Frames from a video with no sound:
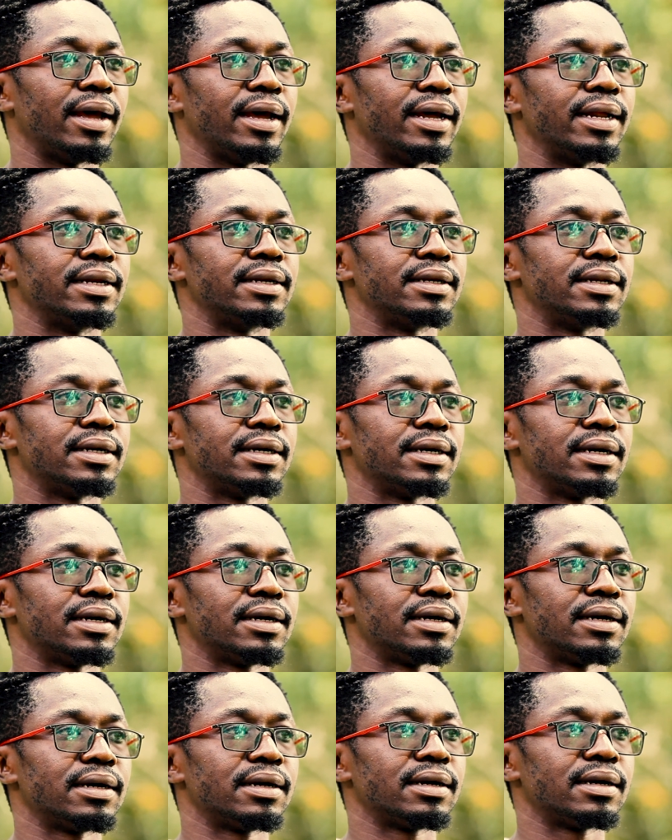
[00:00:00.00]
and
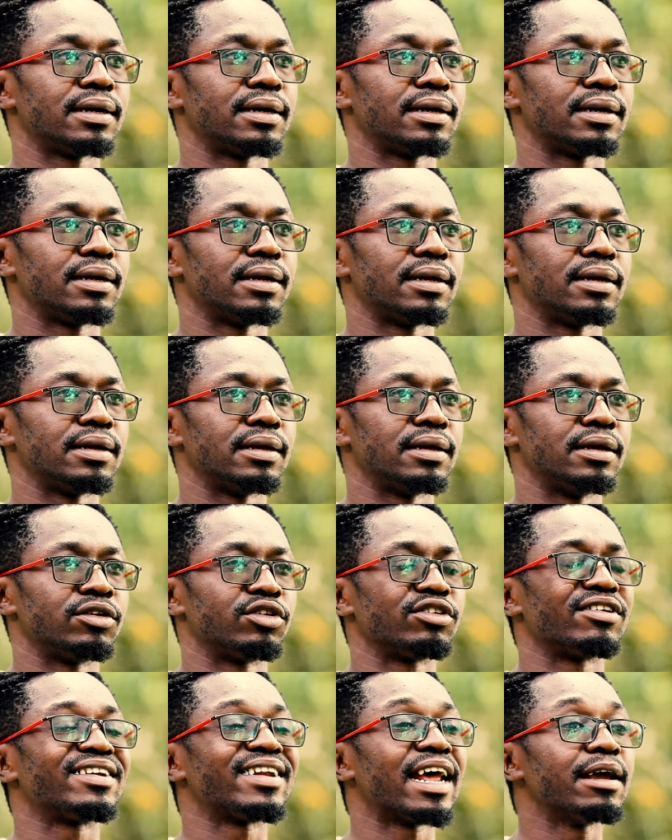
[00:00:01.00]

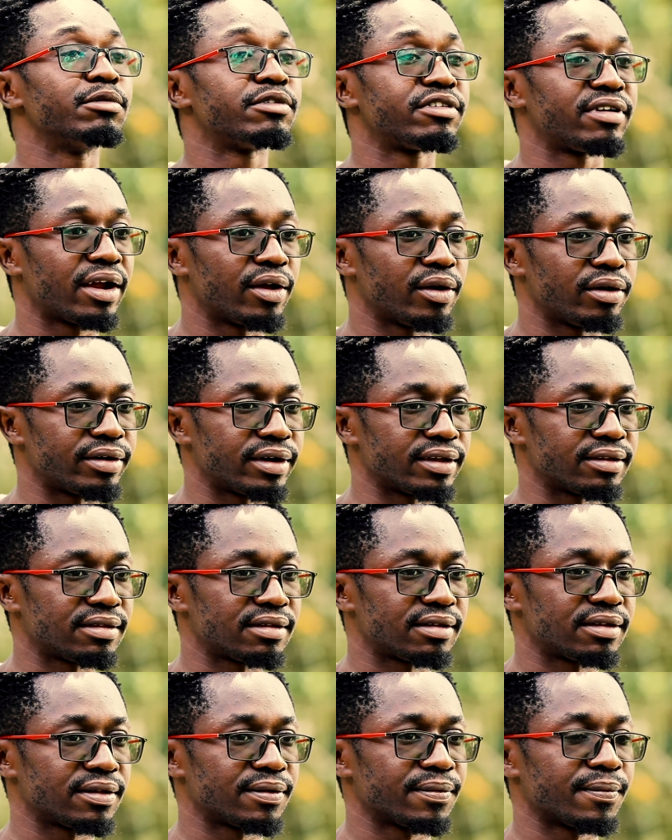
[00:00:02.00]
it was a time trial race.